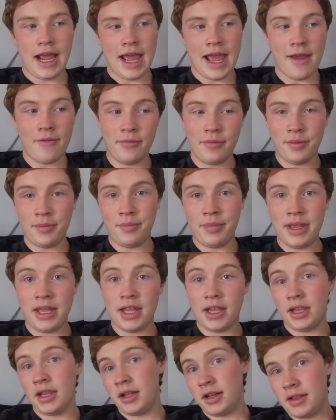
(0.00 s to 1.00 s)
Haven't been
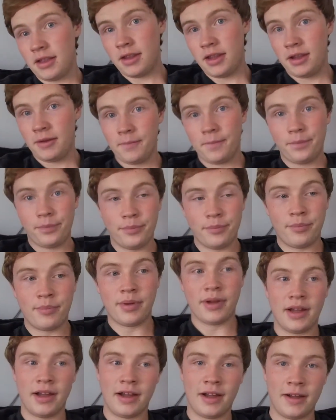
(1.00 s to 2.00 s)
bit luckily,
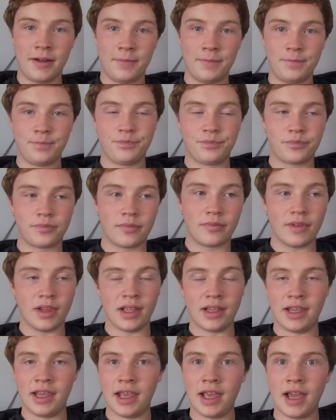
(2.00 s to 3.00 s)
but
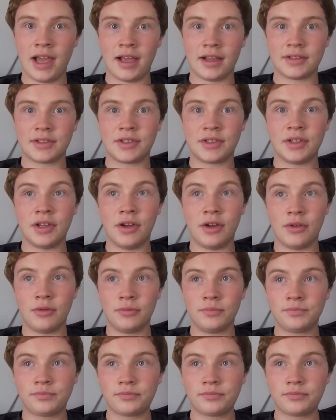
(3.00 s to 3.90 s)
yeah, so